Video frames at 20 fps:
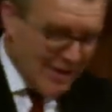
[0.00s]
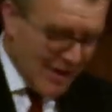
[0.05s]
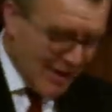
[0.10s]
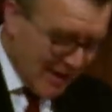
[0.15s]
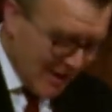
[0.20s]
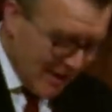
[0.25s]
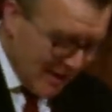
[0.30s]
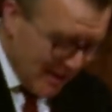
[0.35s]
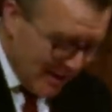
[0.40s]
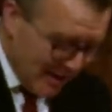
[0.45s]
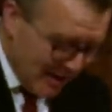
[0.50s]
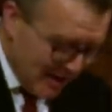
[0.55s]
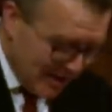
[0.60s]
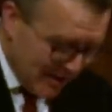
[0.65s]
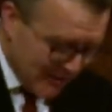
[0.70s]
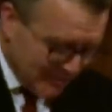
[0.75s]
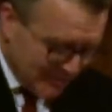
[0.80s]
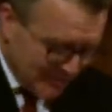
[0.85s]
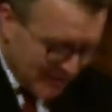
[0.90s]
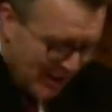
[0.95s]
Uh,
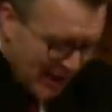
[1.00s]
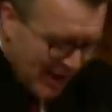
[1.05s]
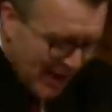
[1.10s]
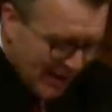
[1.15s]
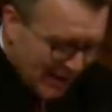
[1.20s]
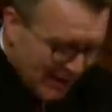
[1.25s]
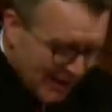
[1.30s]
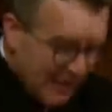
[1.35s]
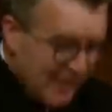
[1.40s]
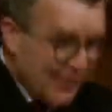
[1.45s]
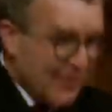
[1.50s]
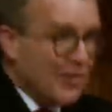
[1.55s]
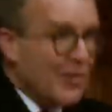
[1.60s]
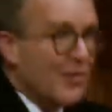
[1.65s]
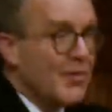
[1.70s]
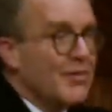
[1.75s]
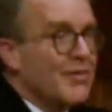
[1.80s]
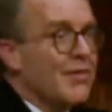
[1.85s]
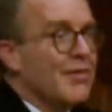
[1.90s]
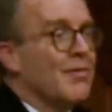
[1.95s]
and it is
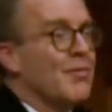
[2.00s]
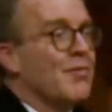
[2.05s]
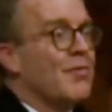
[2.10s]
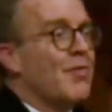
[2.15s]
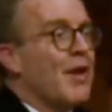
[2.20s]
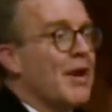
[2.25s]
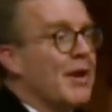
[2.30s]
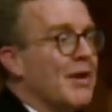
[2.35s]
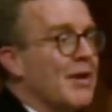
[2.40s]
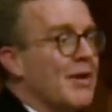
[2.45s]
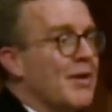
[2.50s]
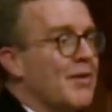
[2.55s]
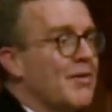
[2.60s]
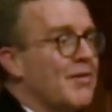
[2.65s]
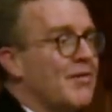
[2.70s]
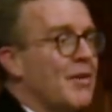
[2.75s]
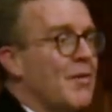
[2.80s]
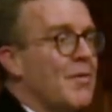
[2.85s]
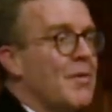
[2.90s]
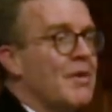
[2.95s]
good to recognize
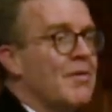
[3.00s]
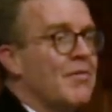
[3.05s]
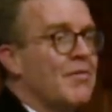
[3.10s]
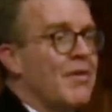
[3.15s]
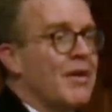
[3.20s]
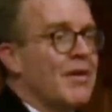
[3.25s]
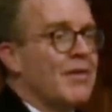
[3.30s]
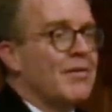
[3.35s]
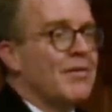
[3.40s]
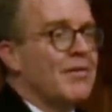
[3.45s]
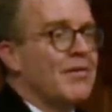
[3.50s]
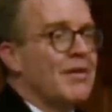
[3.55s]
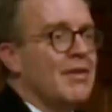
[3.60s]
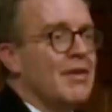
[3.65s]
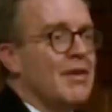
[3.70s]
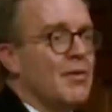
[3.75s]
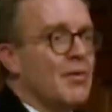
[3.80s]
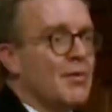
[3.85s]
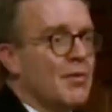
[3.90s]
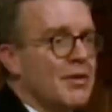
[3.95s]
so many faces in
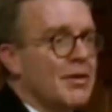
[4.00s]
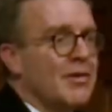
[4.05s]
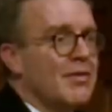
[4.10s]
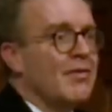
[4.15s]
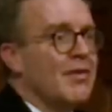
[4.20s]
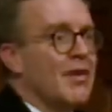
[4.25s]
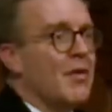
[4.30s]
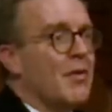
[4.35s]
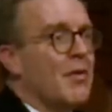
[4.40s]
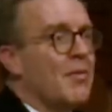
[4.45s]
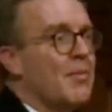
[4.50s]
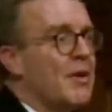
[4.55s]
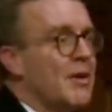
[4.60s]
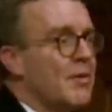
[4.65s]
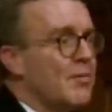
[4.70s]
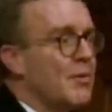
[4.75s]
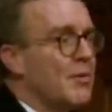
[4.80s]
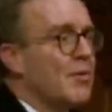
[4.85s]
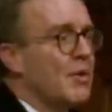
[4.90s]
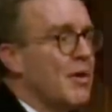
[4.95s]
the audience. There are
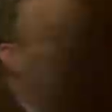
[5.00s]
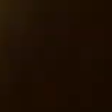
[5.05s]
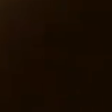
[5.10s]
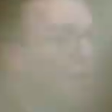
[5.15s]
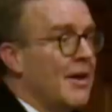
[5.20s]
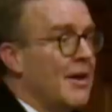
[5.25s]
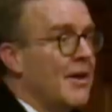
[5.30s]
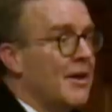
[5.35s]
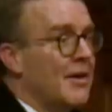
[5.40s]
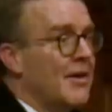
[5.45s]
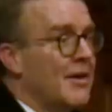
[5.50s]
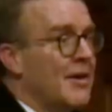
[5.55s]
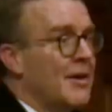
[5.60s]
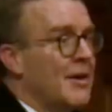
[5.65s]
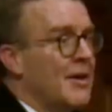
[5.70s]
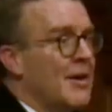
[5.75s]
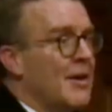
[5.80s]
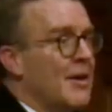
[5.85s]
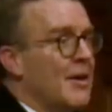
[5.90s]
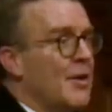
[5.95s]
people here
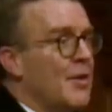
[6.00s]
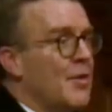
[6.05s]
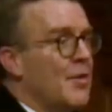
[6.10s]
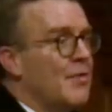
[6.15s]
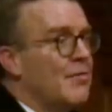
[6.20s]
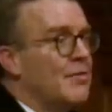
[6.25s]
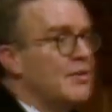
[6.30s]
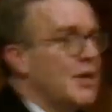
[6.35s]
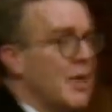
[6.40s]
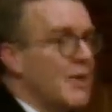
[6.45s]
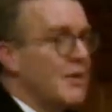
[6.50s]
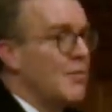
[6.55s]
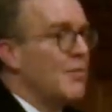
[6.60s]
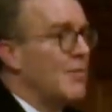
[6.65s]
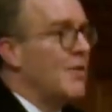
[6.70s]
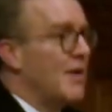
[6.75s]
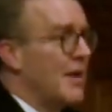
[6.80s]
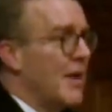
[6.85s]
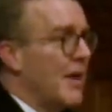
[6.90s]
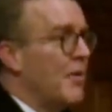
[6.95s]
who have
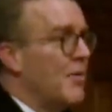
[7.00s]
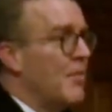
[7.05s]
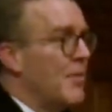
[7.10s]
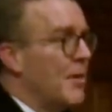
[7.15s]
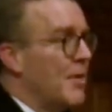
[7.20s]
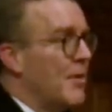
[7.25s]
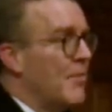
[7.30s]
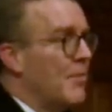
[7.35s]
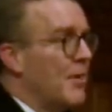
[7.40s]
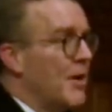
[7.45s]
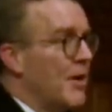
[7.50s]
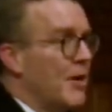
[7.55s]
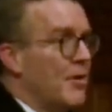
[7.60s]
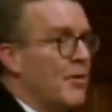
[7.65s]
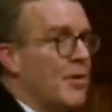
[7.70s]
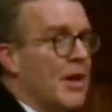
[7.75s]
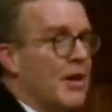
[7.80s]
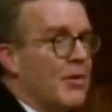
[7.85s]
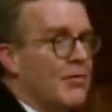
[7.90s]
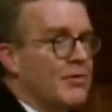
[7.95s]
genuinely helped me on my
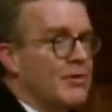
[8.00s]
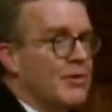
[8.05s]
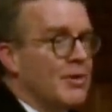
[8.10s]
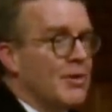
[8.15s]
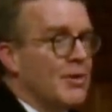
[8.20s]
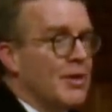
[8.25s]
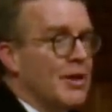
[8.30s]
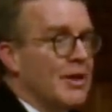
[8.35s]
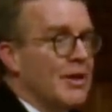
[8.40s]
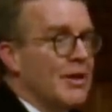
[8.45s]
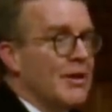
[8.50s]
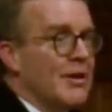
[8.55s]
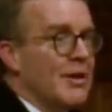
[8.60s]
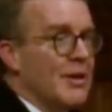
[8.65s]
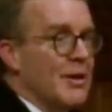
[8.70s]
own health journey.